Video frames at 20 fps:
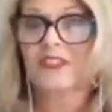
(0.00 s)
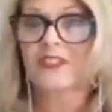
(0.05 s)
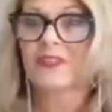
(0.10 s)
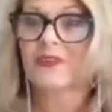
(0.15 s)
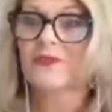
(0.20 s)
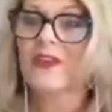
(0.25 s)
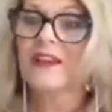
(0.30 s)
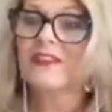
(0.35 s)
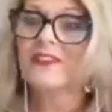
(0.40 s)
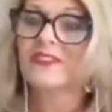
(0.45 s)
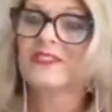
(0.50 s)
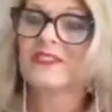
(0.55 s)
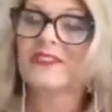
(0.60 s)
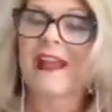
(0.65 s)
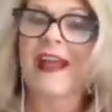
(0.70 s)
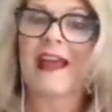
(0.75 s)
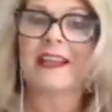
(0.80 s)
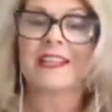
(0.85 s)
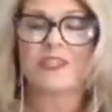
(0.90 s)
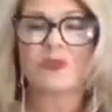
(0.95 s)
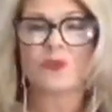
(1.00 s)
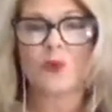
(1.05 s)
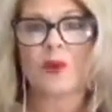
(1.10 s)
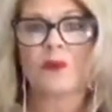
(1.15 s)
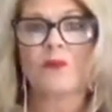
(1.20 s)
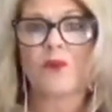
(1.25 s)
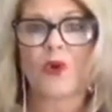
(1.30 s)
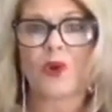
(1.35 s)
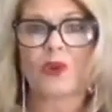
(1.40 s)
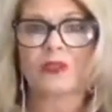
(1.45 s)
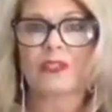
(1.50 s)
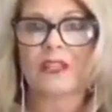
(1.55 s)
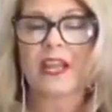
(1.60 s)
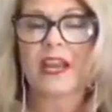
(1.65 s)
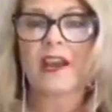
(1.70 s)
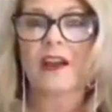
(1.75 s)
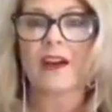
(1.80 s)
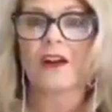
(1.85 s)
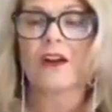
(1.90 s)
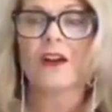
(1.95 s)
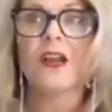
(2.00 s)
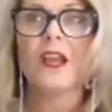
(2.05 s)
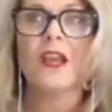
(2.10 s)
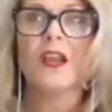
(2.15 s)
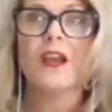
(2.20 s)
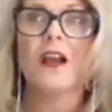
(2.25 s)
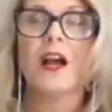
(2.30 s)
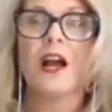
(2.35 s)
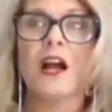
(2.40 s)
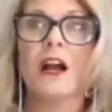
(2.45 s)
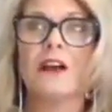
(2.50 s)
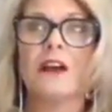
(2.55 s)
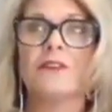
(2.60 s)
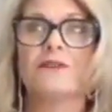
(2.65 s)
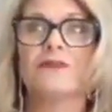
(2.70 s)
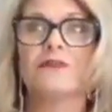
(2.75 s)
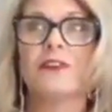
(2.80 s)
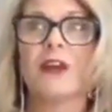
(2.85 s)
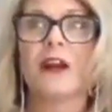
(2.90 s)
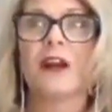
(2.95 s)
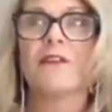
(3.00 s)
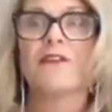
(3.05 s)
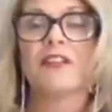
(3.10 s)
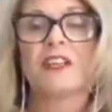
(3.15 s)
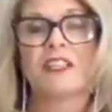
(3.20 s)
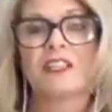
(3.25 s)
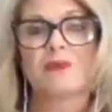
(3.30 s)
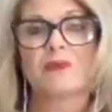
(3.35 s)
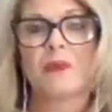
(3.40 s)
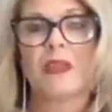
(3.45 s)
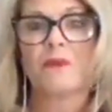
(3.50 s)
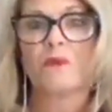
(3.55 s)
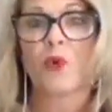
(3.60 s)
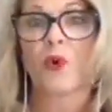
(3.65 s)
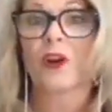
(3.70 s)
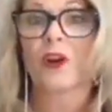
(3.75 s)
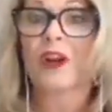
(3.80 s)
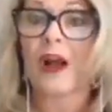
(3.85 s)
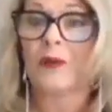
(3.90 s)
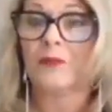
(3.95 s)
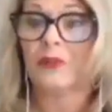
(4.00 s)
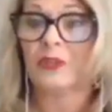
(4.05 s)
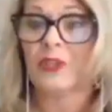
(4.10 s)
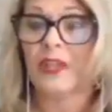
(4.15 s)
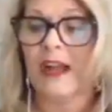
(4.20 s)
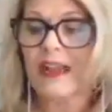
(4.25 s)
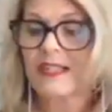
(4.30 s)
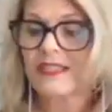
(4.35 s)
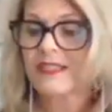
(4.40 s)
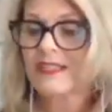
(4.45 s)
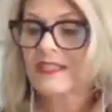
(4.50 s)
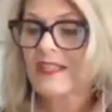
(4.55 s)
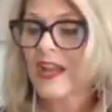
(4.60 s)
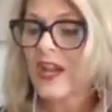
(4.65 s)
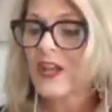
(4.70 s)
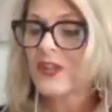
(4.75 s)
So that just adds one more layer of things being more complex.